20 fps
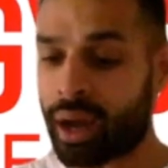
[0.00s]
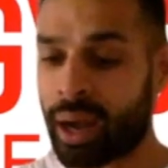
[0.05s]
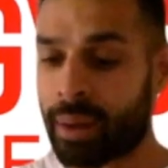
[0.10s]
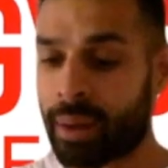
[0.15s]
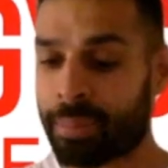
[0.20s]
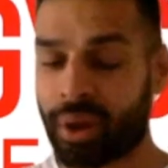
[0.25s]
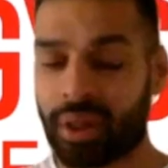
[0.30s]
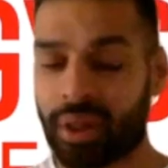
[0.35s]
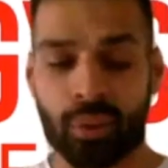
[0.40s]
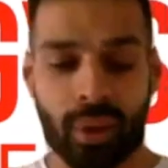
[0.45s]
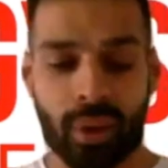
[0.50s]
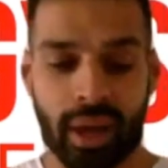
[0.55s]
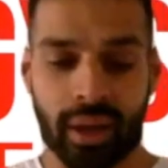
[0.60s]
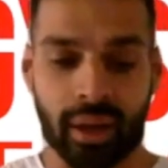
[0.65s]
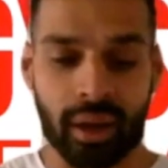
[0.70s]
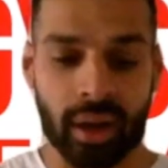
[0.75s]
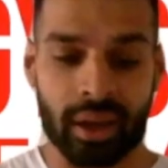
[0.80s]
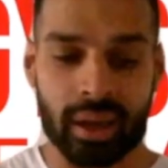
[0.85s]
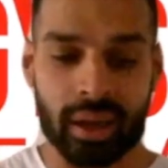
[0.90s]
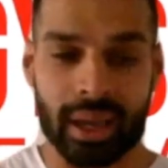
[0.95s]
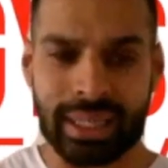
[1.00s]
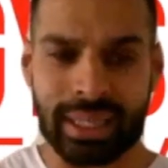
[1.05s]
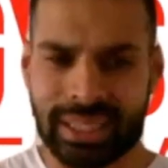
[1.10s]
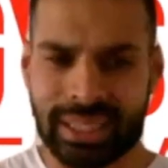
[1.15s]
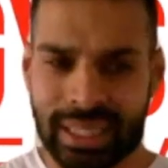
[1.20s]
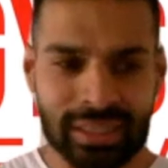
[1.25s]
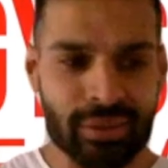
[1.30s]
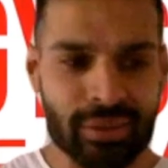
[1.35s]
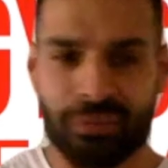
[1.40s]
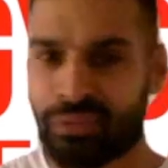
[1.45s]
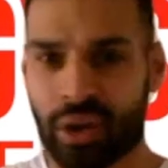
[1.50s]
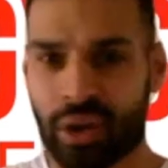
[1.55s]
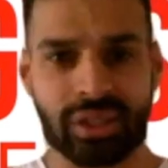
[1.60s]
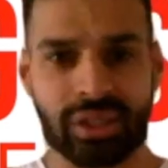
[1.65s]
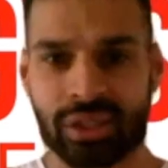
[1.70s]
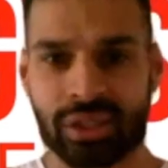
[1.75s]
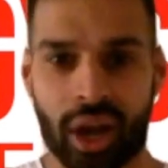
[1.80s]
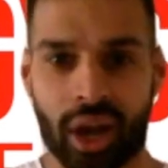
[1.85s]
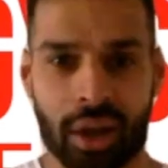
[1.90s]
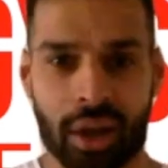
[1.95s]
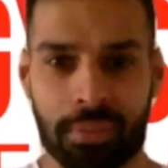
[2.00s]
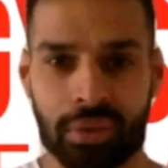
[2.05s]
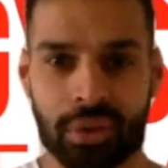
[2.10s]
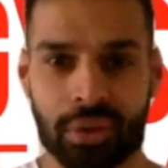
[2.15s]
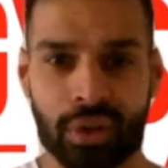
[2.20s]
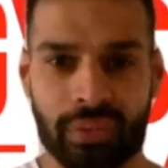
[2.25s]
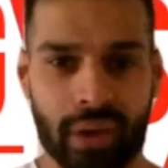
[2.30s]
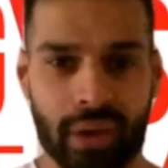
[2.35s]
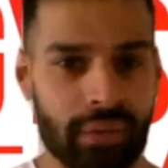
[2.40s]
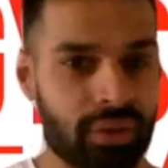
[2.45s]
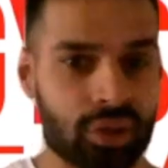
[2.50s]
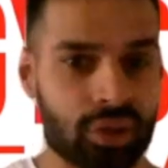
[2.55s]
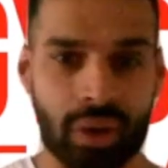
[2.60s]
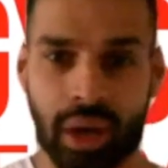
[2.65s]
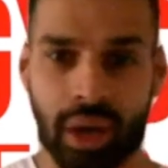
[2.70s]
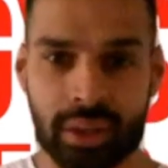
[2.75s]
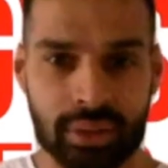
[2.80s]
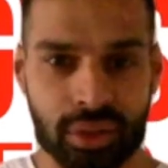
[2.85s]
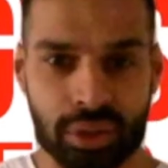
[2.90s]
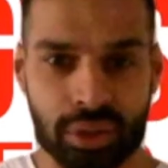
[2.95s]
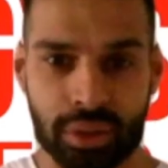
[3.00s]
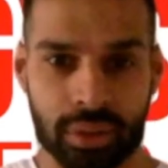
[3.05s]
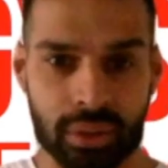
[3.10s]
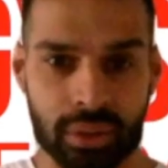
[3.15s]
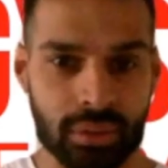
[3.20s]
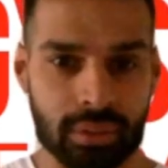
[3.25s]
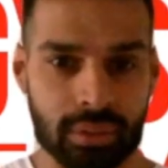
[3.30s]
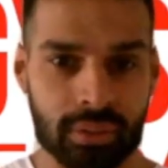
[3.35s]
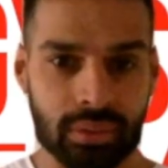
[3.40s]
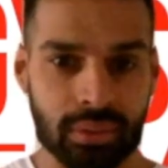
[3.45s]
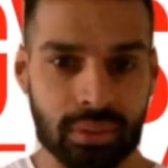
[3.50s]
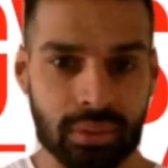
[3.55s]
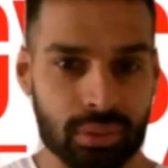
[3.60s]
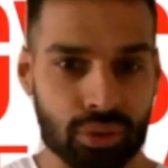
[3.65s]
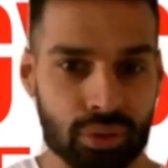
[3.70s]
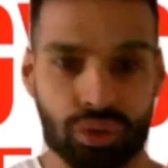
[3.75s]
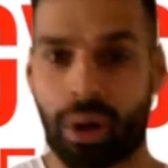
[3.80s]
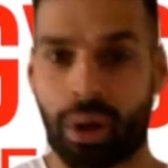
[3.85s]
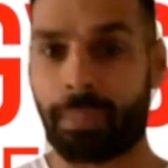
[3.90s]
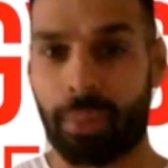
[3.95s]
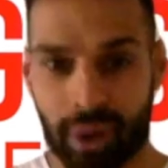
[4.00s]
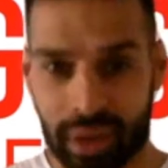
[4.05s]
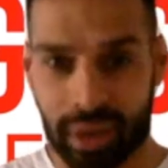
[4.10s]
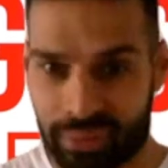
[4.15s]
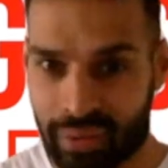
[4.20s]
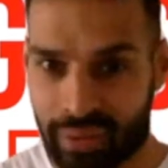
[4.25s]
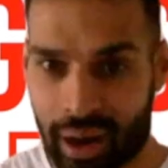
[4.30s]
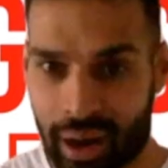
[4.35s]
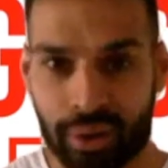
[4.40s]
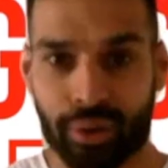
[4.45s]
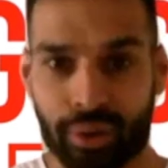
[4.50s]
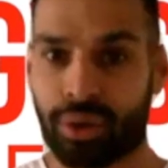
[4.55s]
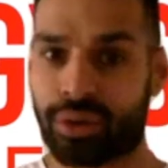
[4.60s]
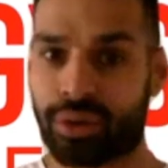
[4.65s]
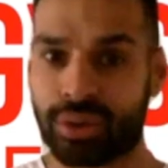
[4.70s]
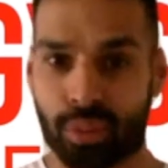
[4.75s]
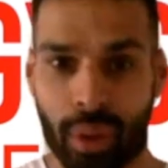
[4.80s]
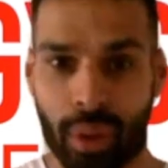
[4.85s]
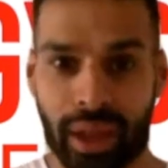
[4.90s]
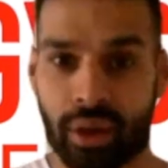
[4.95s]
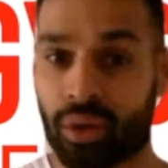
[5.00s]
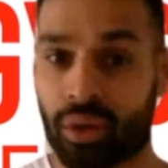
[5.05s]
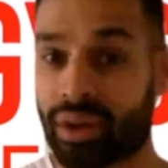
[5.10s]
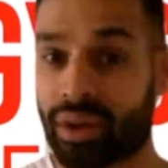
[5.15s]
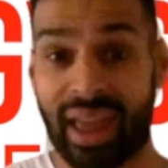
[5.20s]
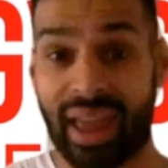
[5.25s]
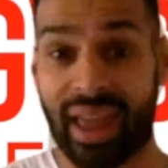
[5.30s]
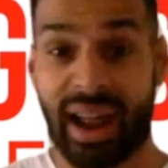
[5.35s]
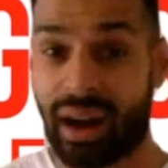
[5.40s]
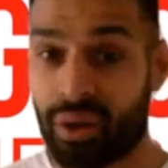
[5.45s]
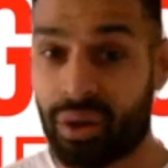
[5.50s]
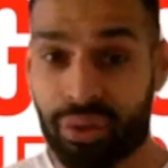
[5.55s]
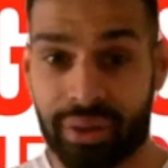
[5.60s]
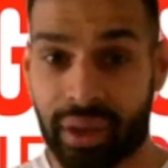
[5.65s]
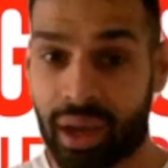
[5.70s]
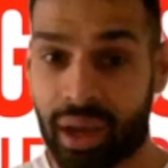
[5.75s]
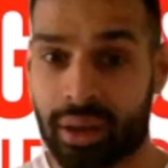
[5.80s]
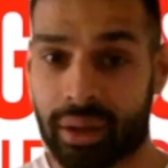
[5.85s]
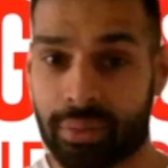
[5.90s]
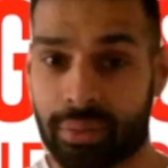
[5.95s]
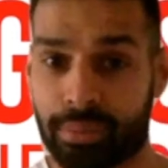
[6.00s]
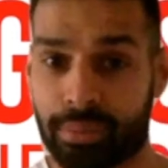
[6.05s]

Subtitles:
By the way, like, is this the first time you've ever tried to drop body fat or lose weight or get healthier?